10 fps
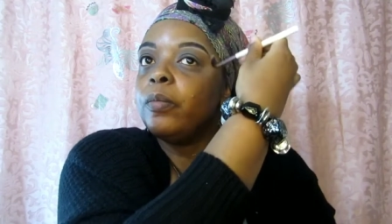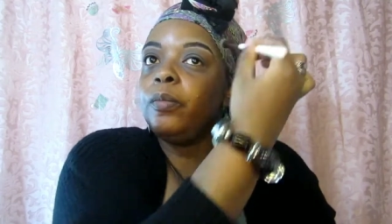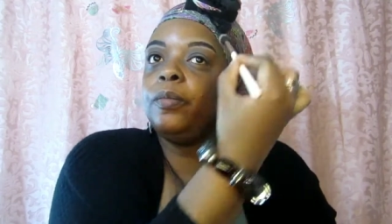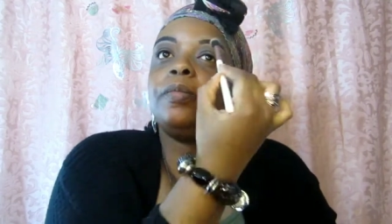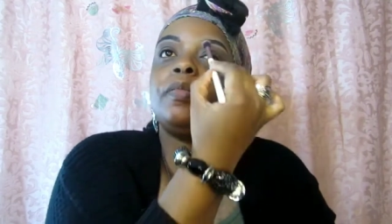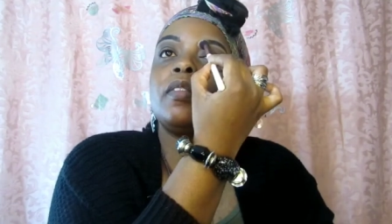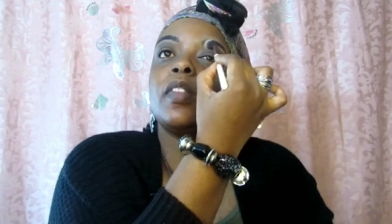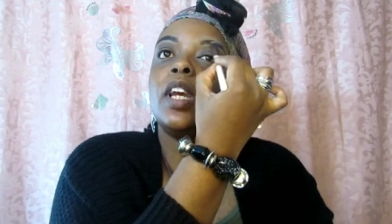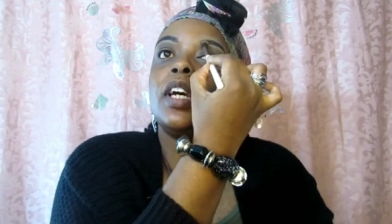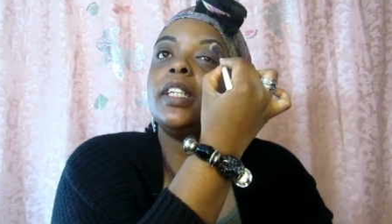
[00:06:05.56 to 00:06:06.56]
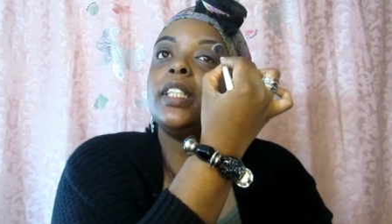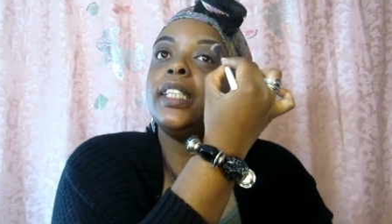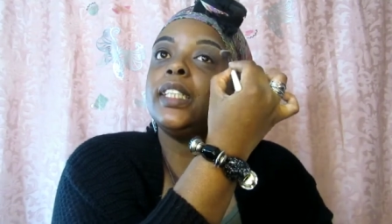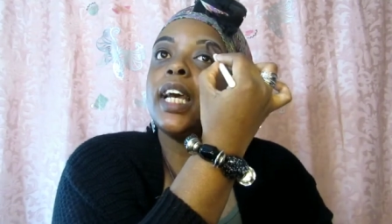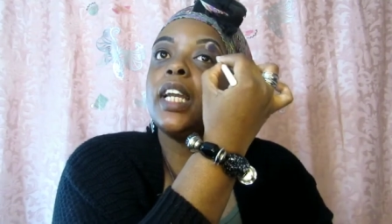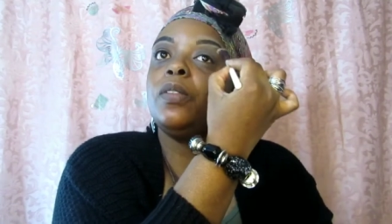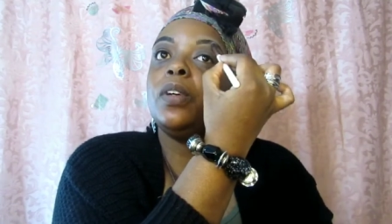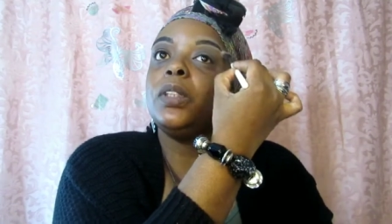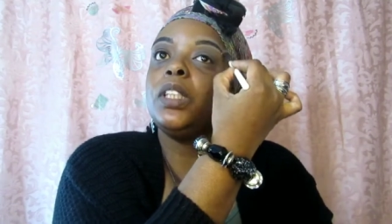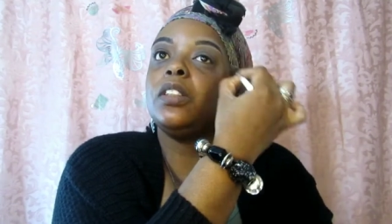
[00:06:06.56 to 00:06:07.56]
That's kind of what
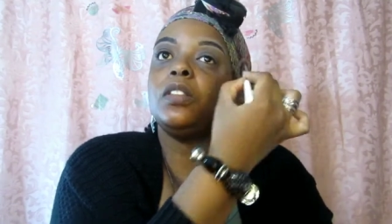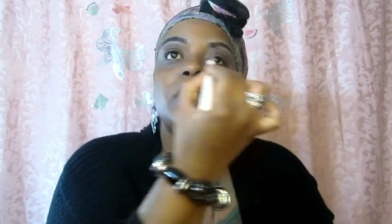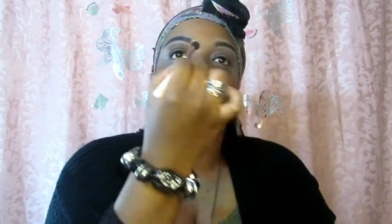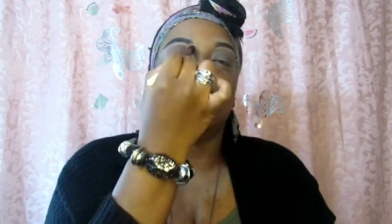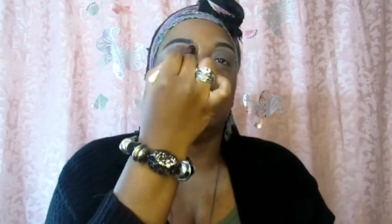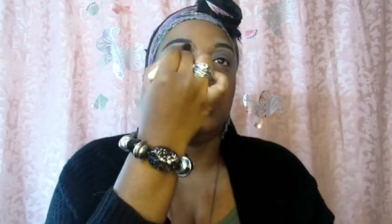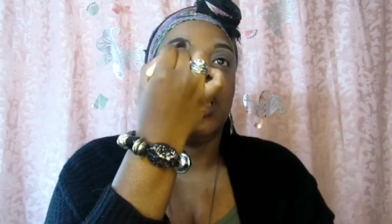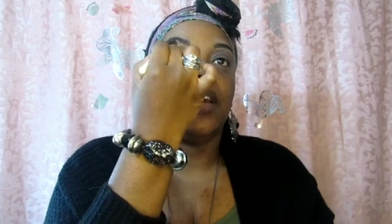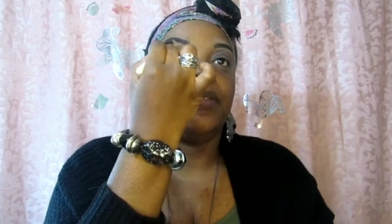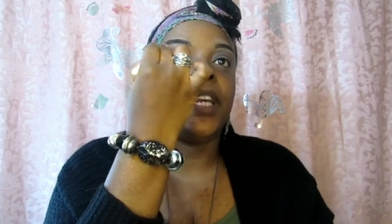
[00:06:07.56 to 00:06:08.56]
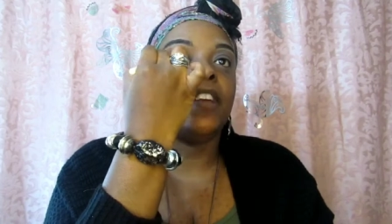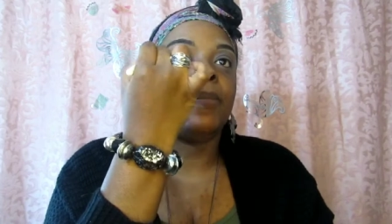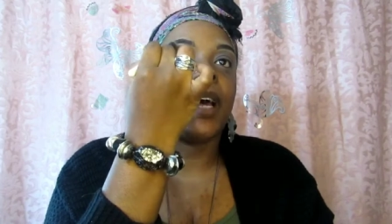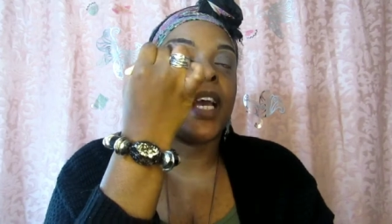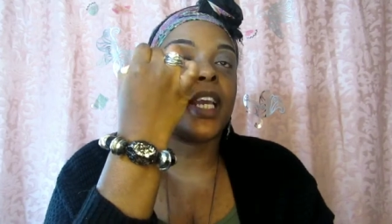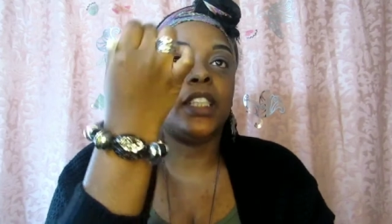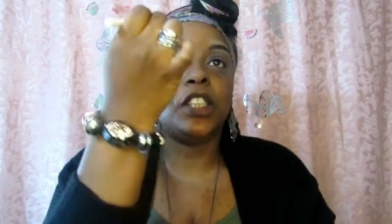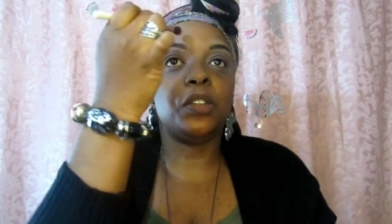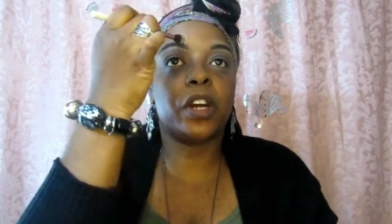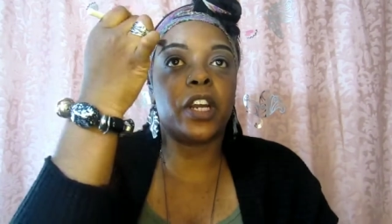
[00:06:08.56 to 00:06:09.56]
we do, you know? And we give back
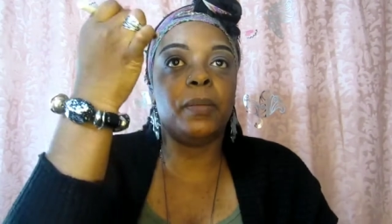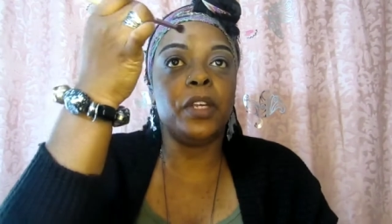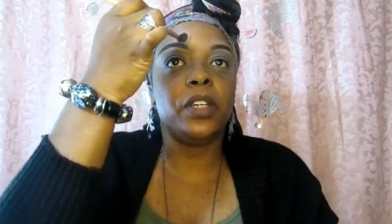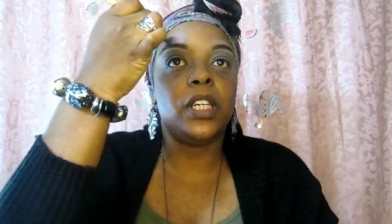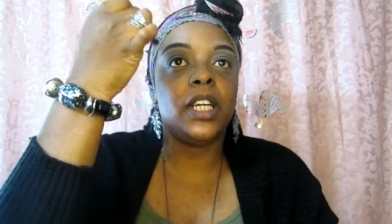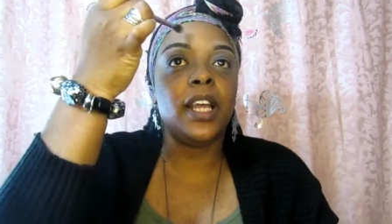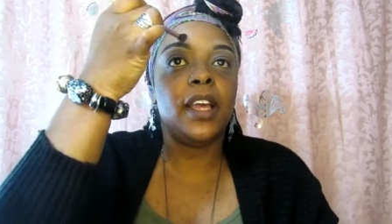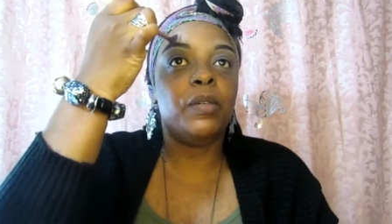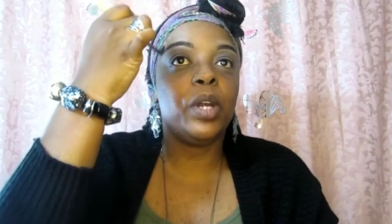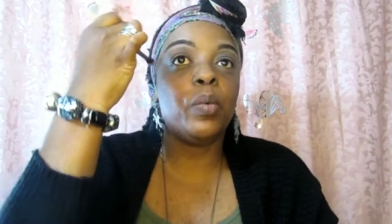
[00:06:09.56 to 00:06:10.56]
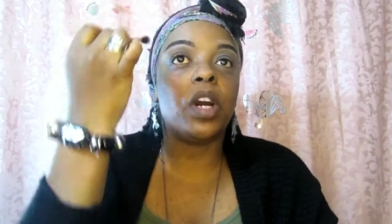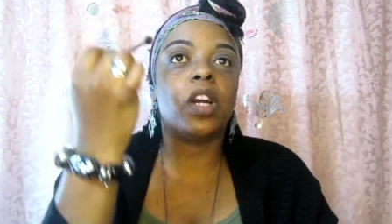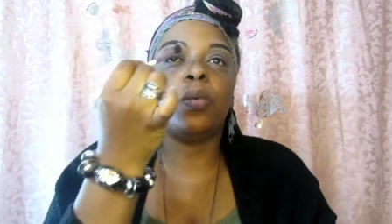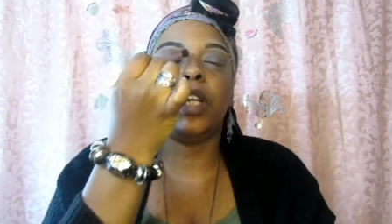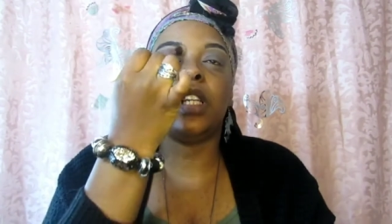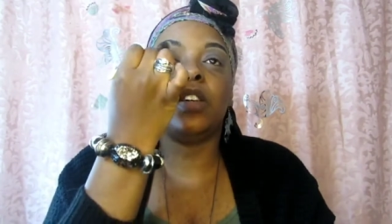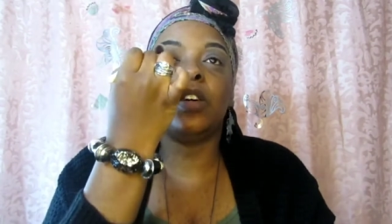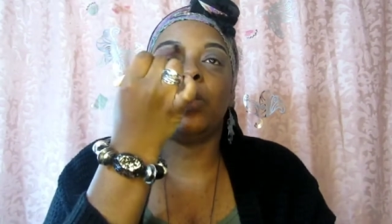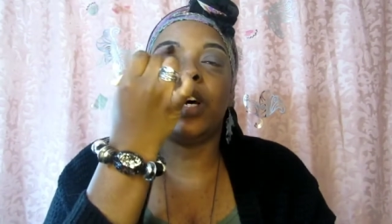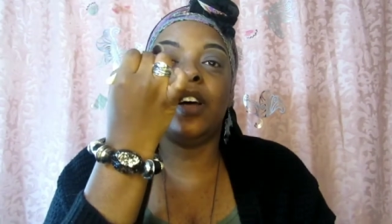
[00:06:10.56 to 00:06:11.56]
into our community. We work with
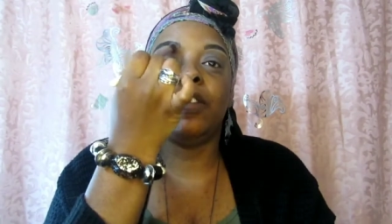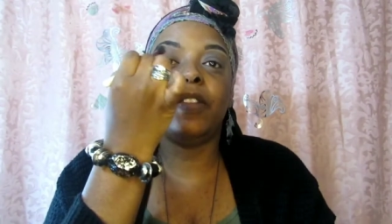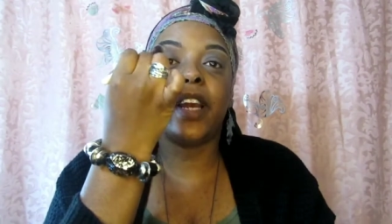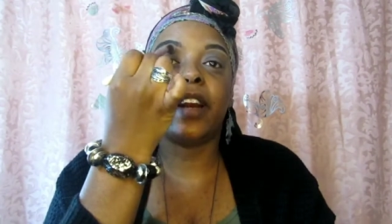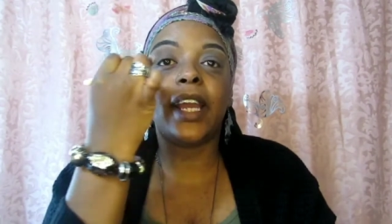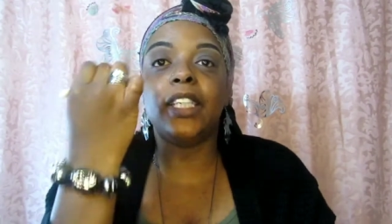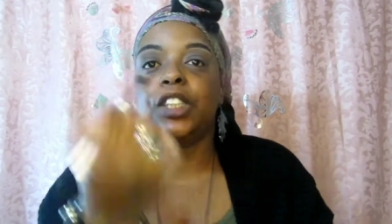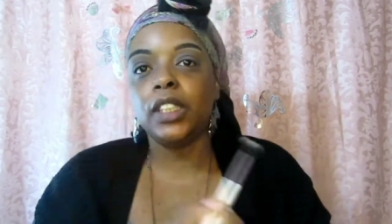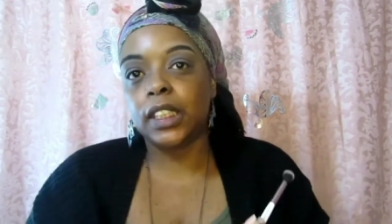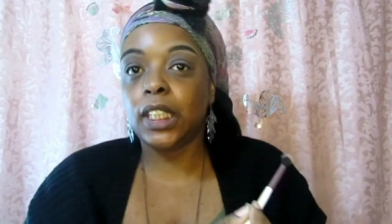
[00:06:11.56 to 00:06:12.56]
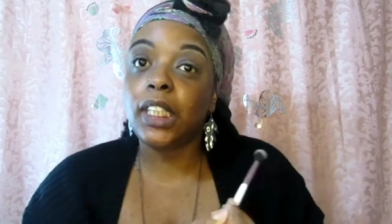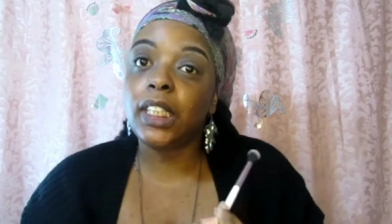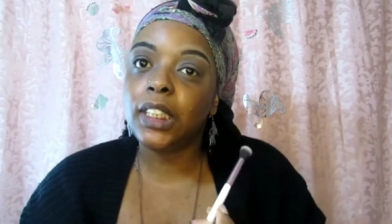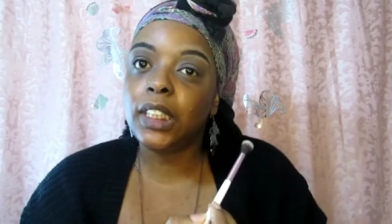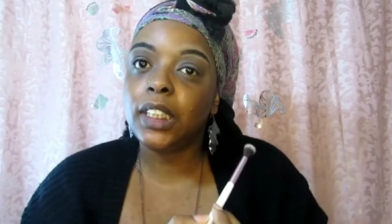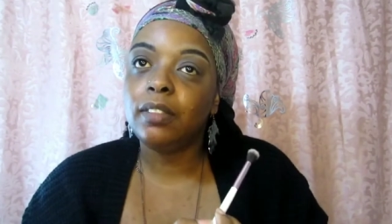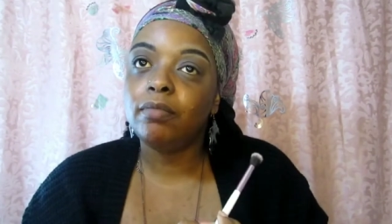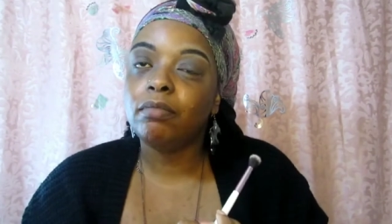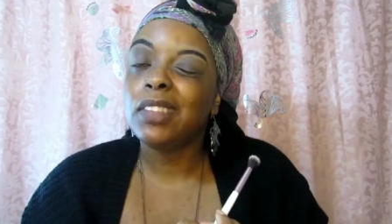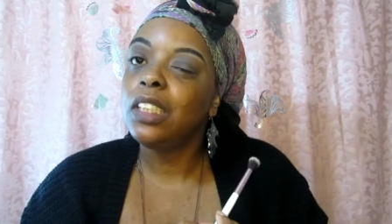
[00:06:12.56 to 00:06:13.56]
local welfare agencies,
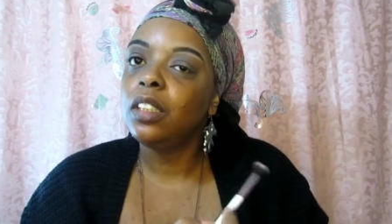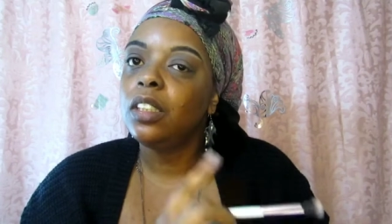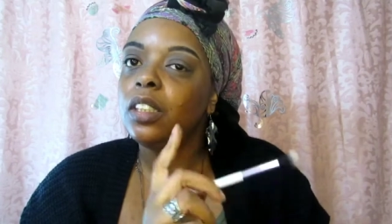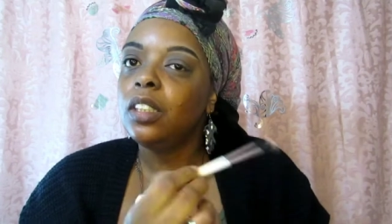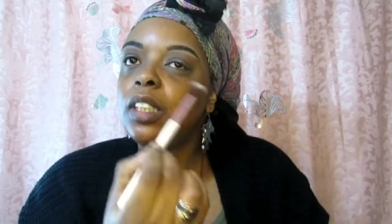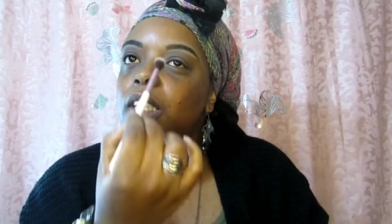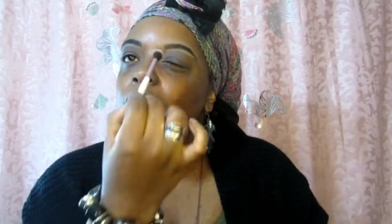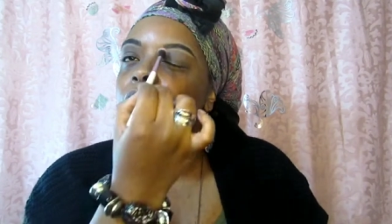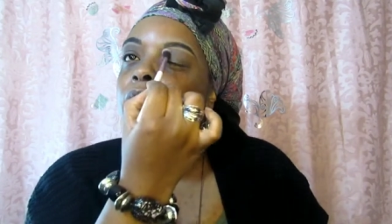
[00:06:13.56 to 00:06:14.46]
stuff